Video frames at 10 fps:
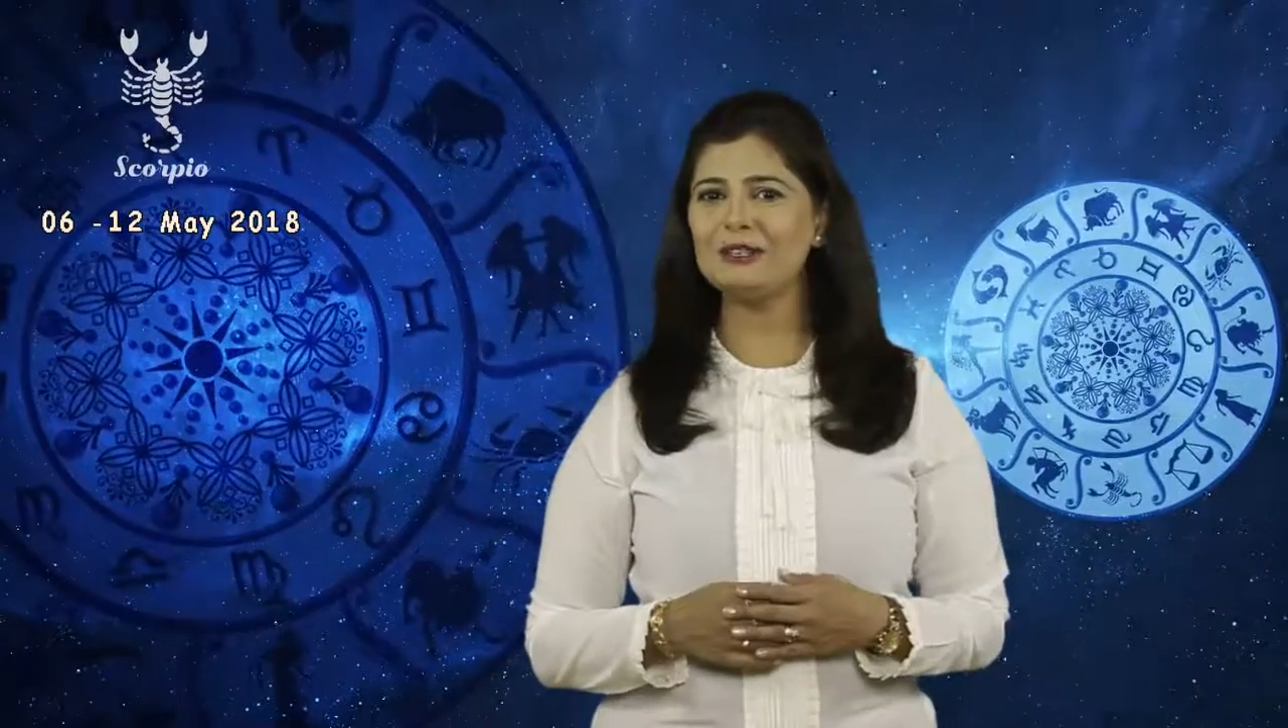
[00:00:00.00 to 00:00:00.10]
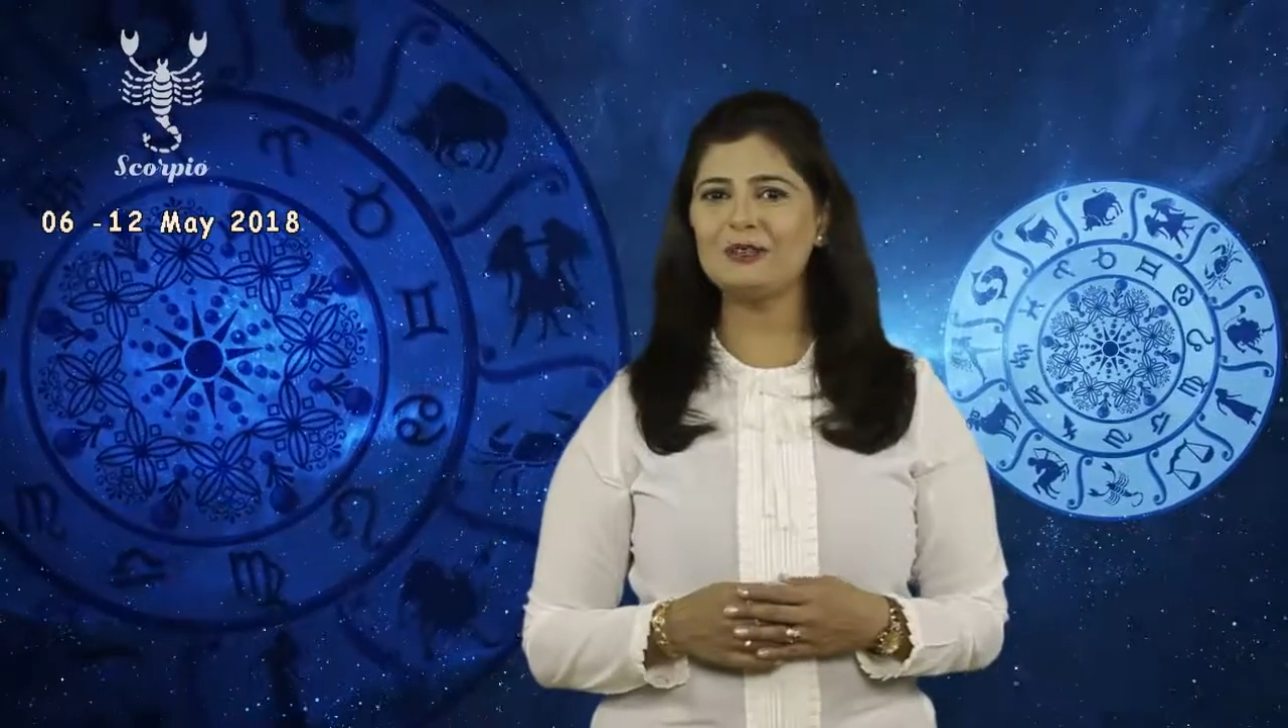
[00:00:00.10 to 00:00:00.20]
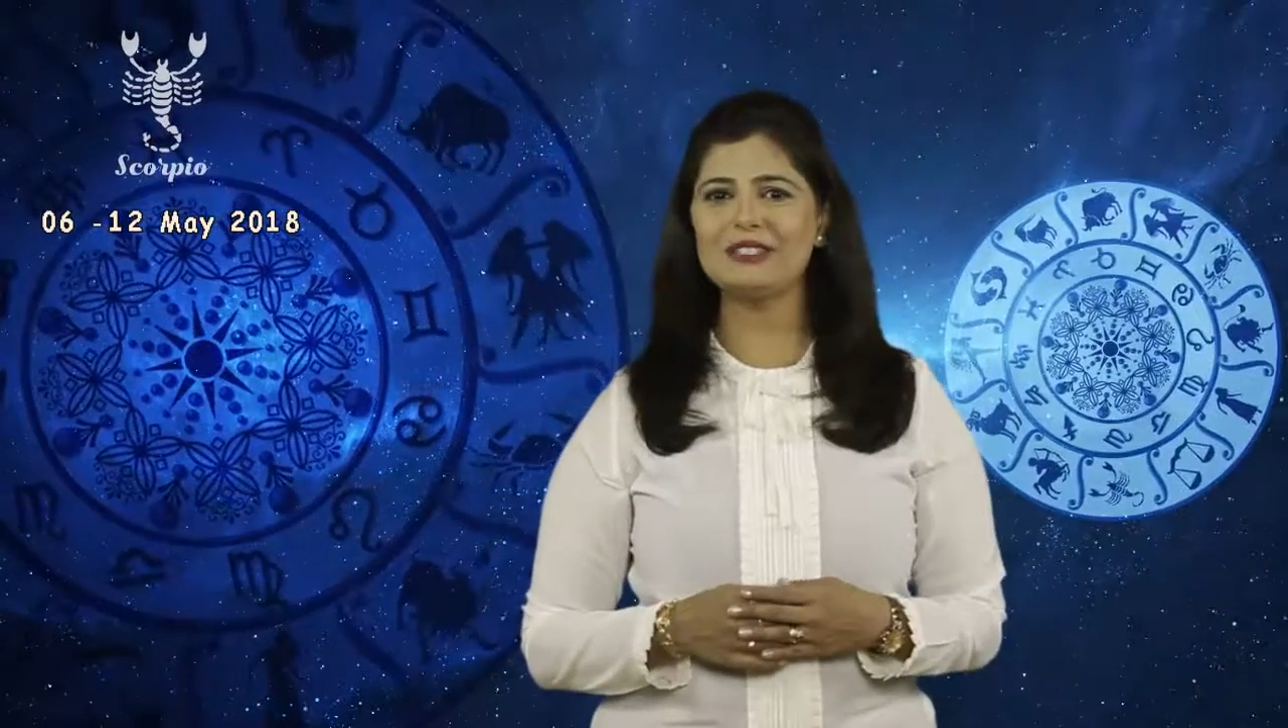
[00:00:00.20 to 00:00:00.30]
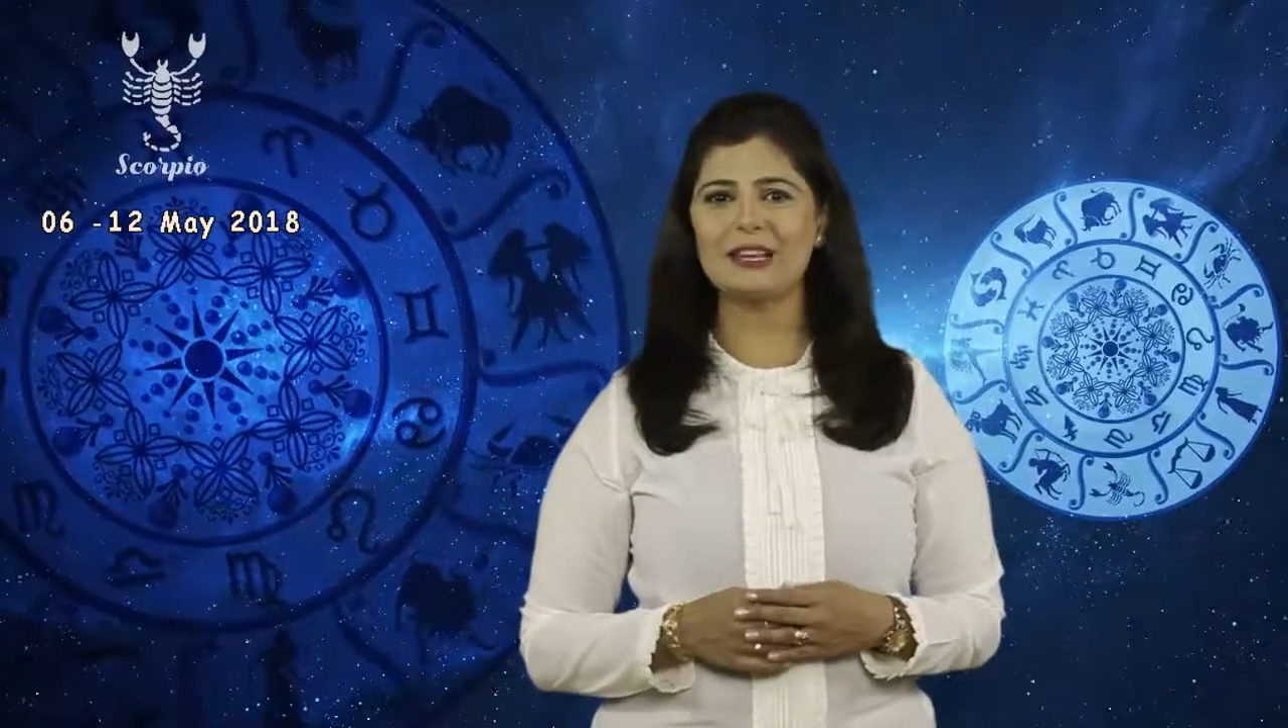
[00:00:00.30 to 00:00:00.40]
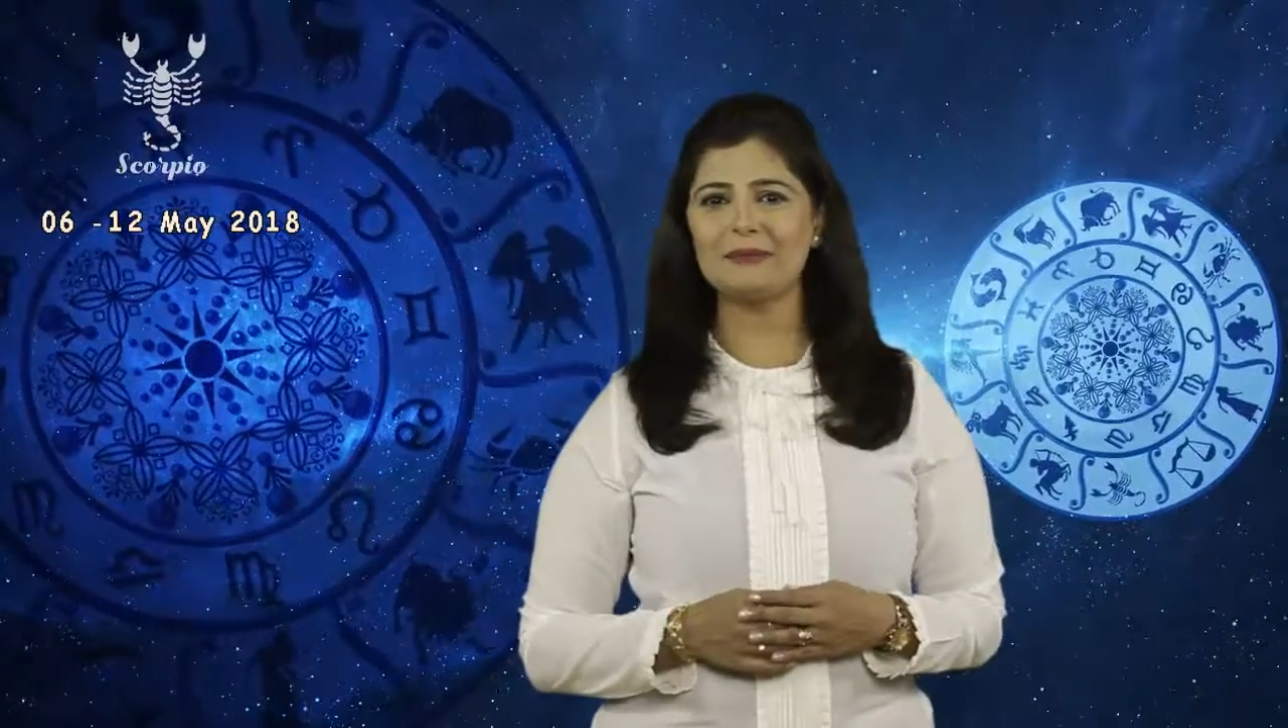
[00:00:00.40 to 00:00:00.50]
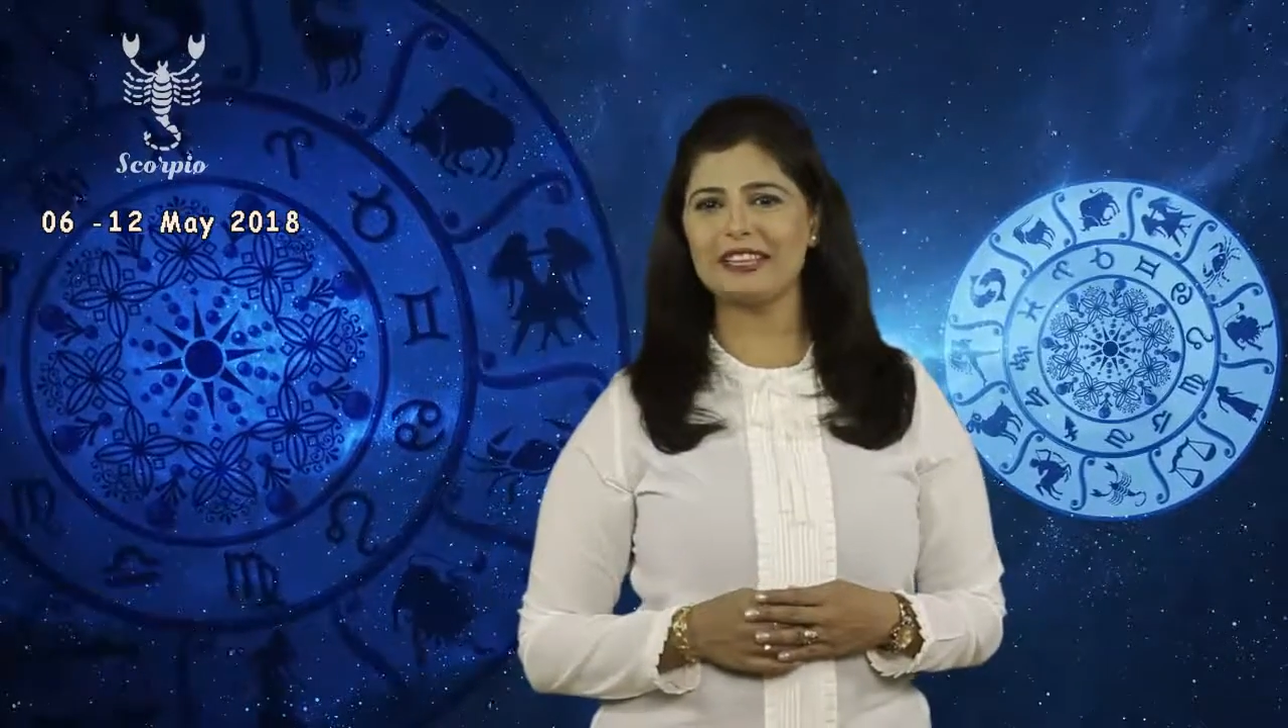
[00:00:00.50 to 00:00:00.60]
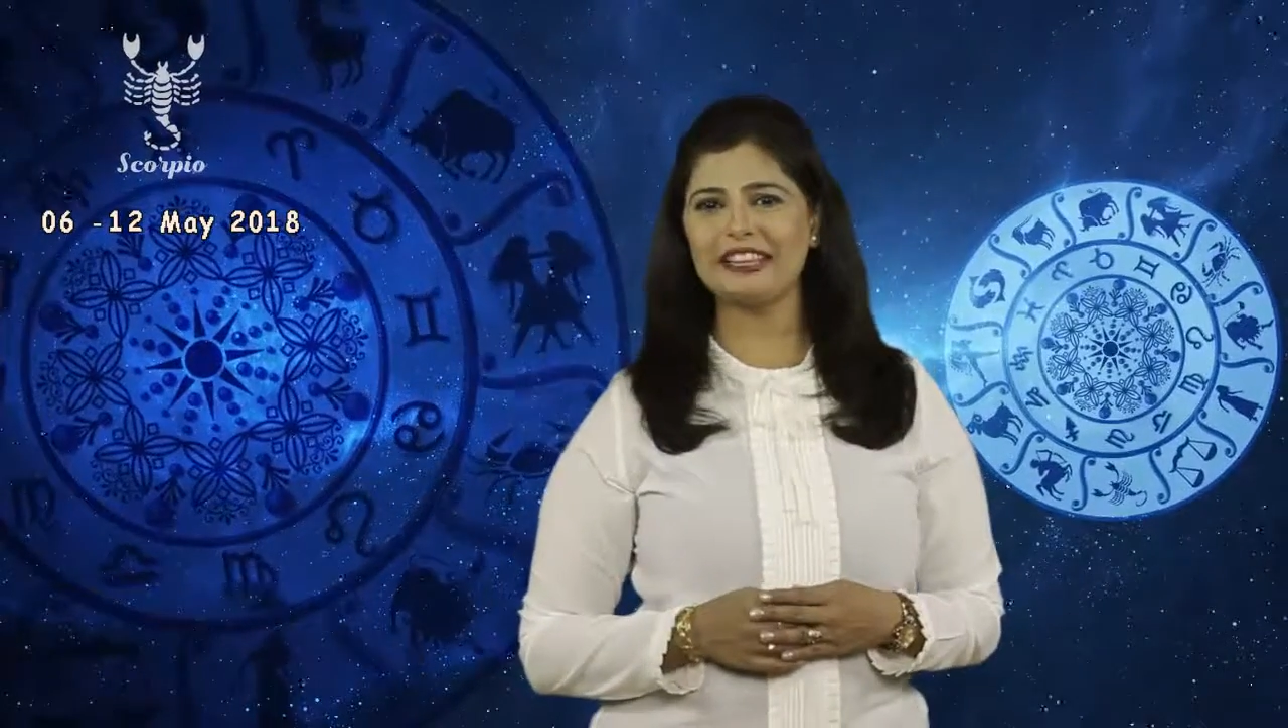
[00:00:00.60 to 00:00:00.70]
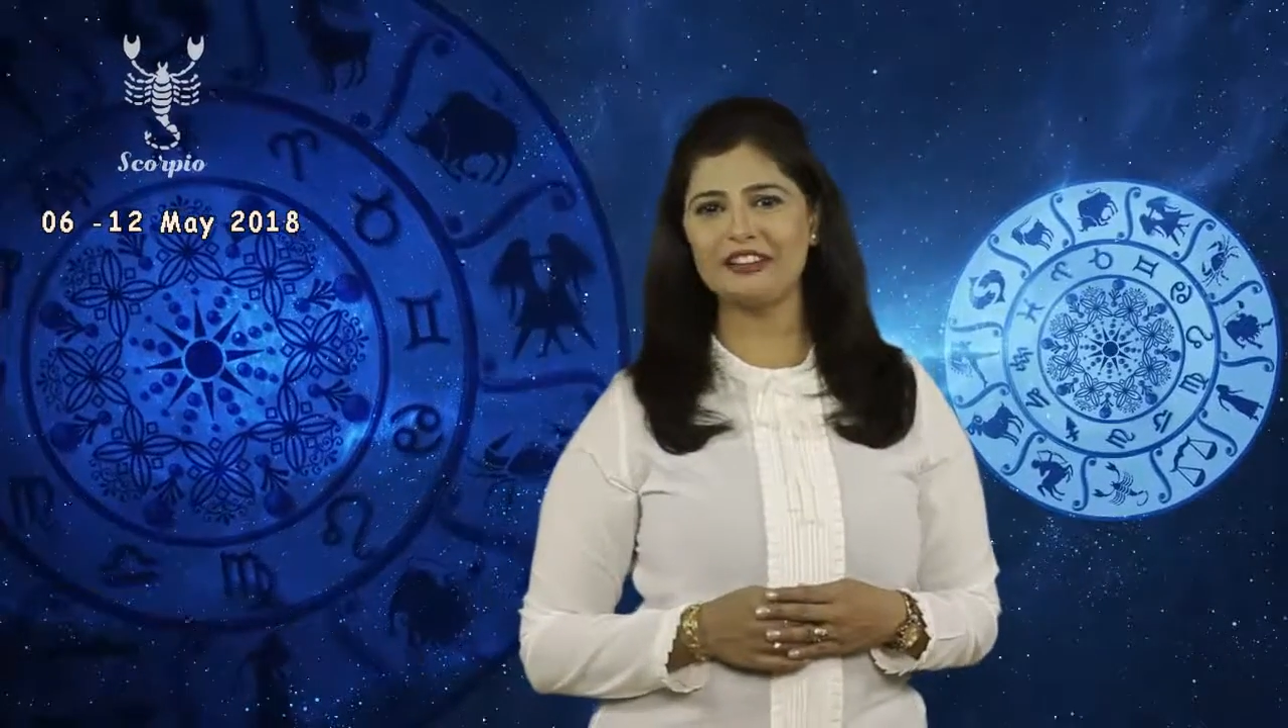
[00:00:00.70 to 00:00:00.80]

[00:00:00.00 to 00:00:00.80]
to do something